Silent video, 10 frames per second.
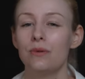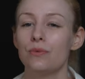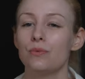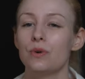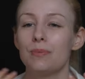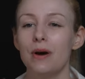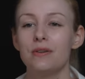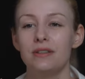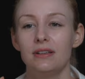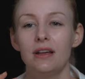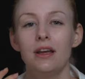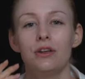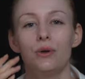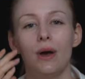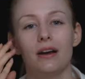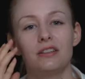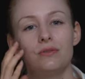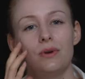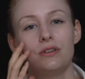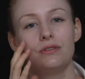when we're posing you'll
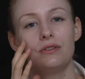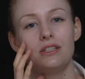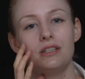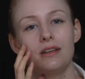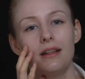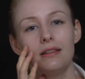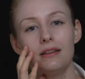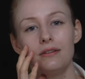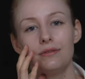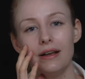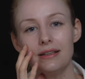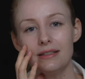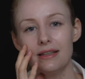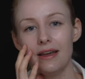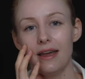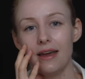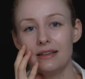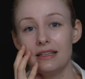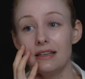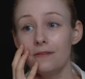actually want to gently rest the
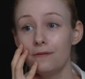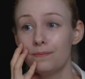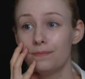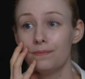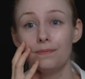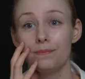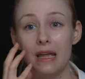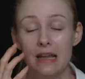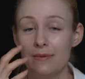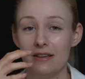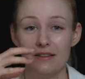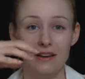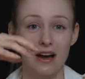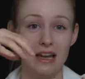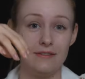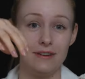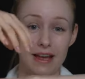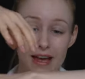hand if maybe not even